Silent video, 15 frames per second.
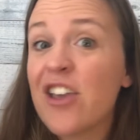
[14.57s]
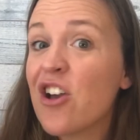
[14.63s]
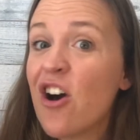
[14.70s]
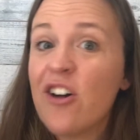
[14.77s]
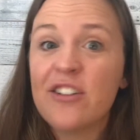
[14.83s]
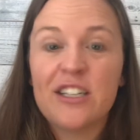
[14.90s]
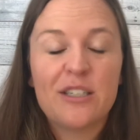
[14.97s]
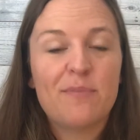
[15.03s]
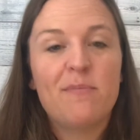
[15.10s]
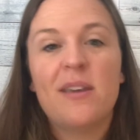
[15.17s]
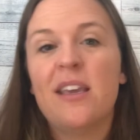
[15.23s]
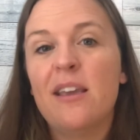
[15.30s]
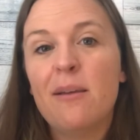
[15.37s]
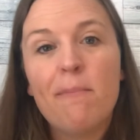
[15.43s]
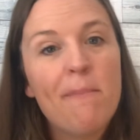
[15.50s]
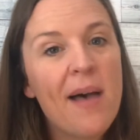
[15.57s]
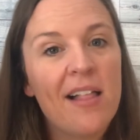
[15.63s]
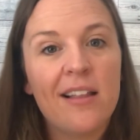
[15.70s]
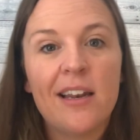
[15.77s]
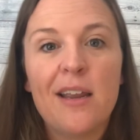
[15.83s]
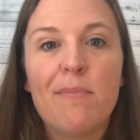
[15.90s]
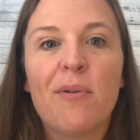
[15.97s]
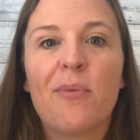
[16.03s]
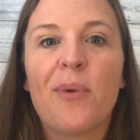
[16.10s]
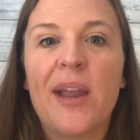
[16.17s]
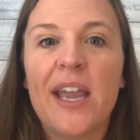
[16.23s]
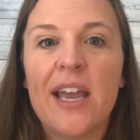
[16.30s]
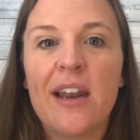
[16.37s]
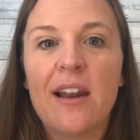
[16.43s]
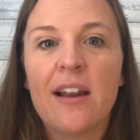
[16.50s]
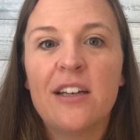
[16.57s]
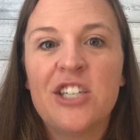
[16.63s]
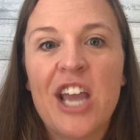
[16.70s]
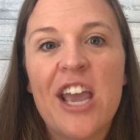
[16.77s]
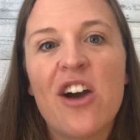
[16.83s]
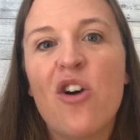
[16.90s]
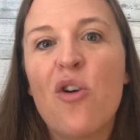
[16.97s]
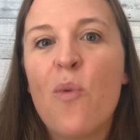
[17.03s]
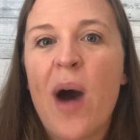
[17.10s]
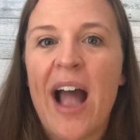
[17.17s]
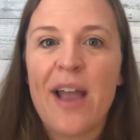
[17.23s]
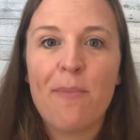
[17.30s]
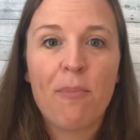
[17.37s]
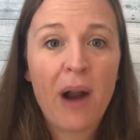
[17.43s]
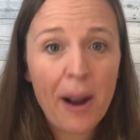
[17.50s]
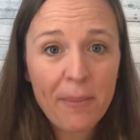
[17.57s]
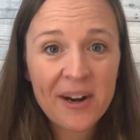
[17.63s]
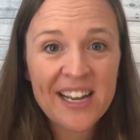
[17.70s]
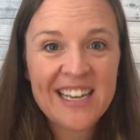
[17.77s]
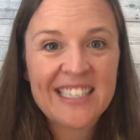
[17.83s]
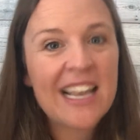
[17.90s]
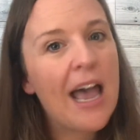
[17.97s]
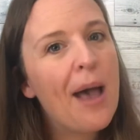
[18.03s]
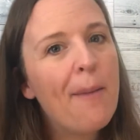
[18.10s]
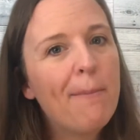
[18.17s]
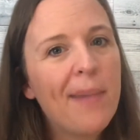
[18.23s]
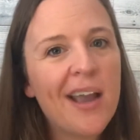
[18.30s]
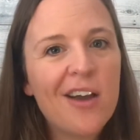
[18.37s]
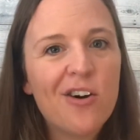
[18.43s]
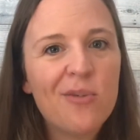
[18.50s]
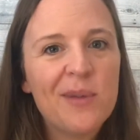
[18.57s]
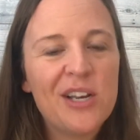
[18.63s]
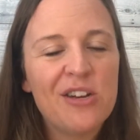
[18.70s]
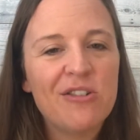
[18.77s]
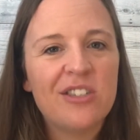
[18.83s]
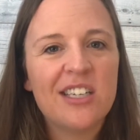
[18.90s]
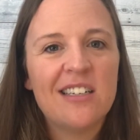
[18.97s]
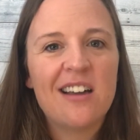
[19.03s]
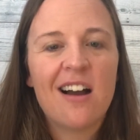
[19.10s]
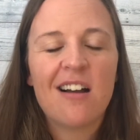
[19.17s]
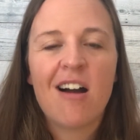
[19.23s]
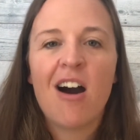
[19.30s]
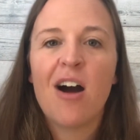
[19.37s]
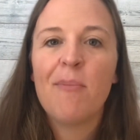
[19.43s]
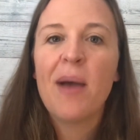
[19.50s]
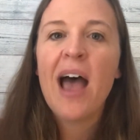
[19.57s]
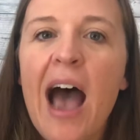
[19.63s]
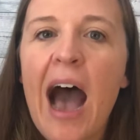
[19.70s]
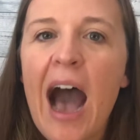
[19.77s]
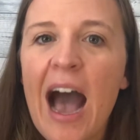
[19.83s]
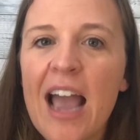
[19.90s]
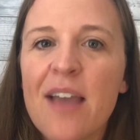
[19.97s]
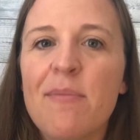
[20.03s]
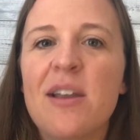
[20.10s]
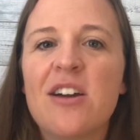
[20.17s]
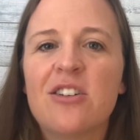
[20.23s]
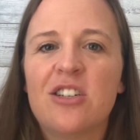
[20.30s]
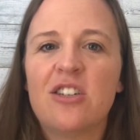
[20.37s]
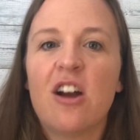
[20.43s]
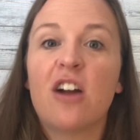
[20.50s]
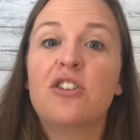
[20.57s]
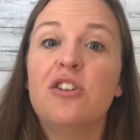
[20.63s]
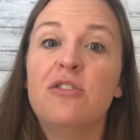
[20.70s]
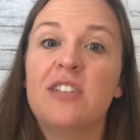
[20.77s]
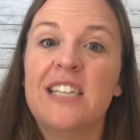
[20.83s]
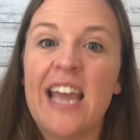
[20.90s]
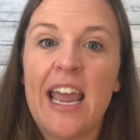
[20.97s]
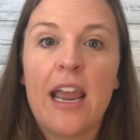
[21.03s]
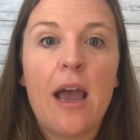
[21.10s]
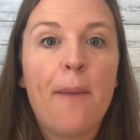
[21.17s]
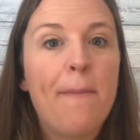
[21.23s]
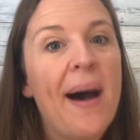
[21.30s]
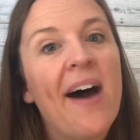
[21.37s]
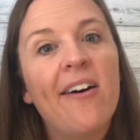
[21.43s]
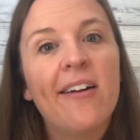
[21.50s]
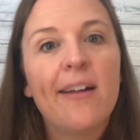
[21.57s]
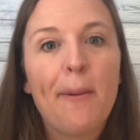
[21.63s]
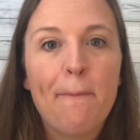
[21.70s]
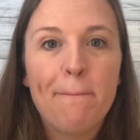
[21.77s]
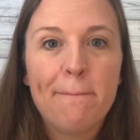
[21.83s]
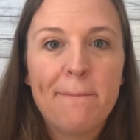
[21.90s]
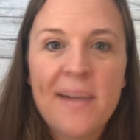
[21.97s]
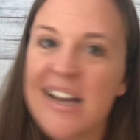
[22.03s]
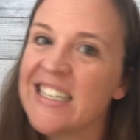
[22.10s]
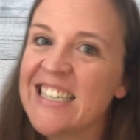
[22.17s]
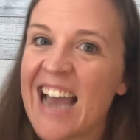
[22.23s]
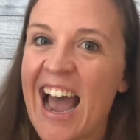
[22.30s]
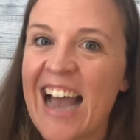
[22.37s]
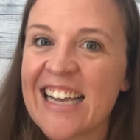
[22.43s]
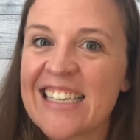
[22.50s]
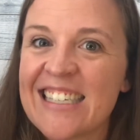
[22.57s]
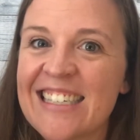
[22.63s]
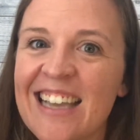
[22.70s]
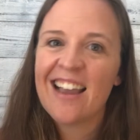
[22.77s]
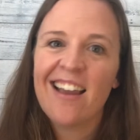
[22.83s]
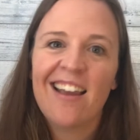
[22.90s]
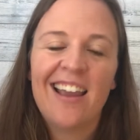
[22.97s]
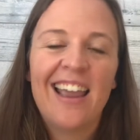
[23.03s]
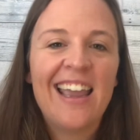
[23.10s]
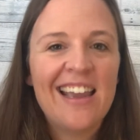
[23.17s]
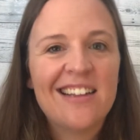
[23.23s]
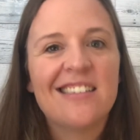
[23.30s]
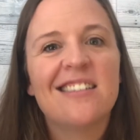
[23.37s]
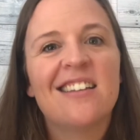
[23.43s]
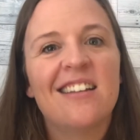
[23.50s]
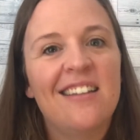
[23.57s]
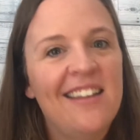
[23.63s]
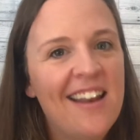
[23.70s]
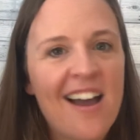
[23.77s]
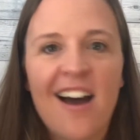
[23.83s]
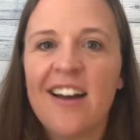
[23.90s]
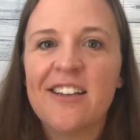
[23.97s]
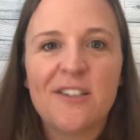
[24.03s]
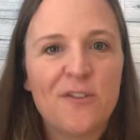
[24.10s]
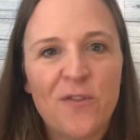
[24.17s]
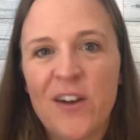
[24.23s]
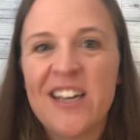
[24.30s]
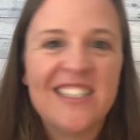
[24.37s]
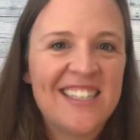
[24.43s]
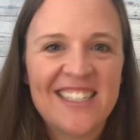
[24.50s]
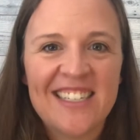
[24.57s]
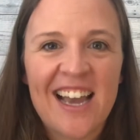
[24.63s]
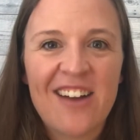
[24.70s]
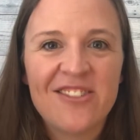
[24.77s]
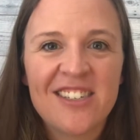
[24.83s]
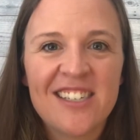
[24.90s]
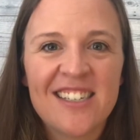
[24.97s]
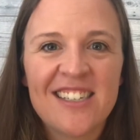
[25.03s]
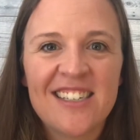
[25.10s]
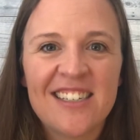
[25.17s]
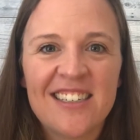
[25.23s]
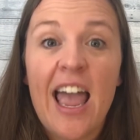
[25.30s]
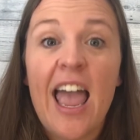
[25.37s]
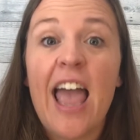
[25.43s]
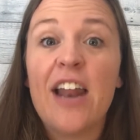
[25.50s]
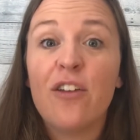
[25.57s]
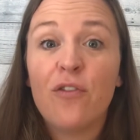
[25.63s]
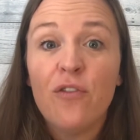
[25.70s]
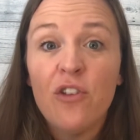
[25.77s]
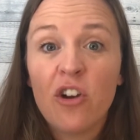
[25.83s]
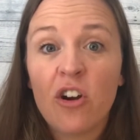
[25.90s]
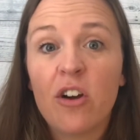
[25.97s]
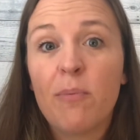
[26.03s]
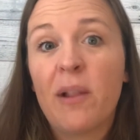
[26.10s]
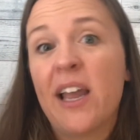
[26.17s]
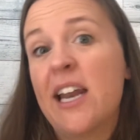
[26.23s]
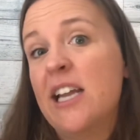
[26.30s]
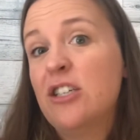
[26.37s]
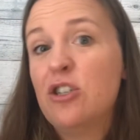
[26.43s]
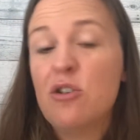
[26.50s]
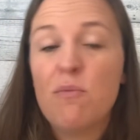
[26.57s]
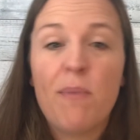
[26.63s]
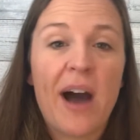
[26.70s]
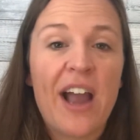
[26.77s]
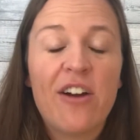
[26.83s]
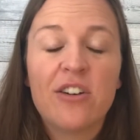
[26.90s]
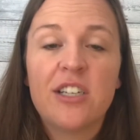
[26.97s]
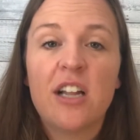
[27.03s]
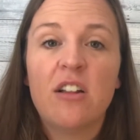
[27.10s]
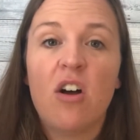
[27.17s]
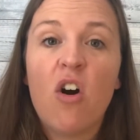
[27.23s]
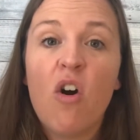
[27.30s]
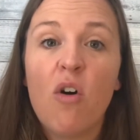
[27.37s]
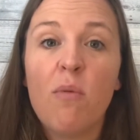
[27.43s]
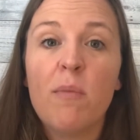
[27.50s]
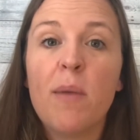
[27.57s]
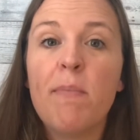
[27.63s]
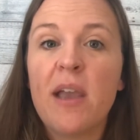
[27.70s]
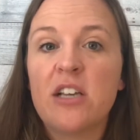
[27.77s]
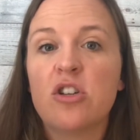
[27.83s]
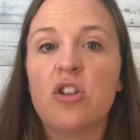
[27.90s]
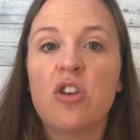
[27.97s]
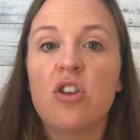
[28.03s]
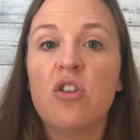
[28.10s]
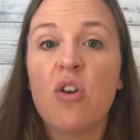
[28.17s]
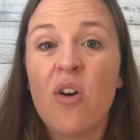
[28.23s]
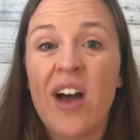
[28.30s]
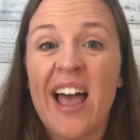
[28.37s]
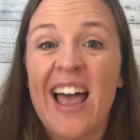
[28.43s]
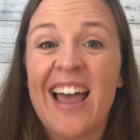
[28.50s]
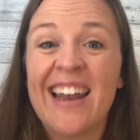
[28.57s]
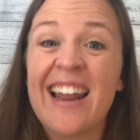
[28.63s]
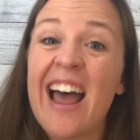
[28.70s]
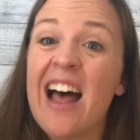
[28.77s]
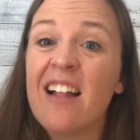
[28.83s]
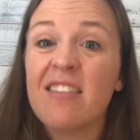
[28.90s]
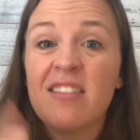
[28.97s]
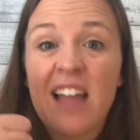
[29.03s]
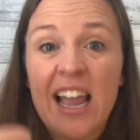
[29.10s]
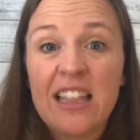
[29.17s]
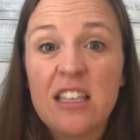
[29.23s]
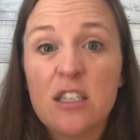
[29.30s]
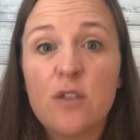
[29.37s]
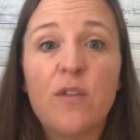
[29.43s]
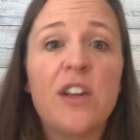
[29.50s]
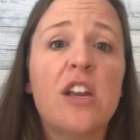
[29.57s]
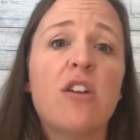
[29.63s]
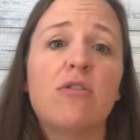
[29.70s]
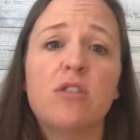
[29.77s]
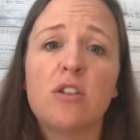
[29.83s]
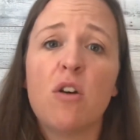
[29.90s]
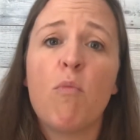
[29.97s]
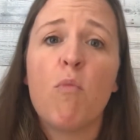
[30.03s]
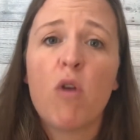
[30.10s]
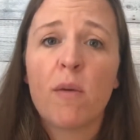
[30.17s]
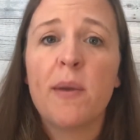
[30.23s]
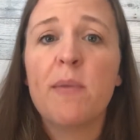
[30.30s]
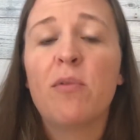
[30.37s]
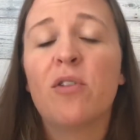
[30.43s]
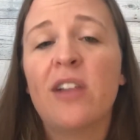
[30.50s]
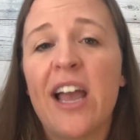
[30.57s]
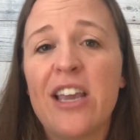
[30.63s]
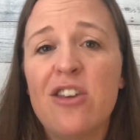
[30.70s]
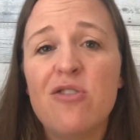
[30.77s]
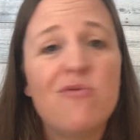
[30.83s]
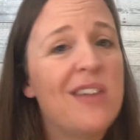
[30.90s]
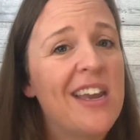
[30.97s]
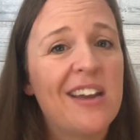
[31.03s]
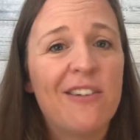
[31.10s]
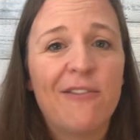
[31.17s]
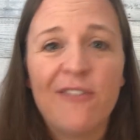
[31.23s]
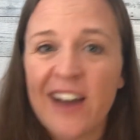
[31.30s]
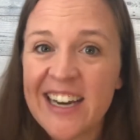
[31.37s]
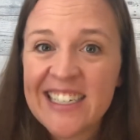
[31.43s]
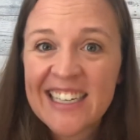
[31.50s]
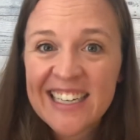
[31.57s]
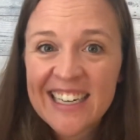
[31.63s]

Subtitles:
y'all, it's me, Melanie Beran, Wyatt Properties, myhomeinhouston.com. I am here to talk to you today about mud tax. It's not as fun as it sounds. And if you're planning to buy or sell a home, make sure that you go ahead, like this video so more people like you can find it,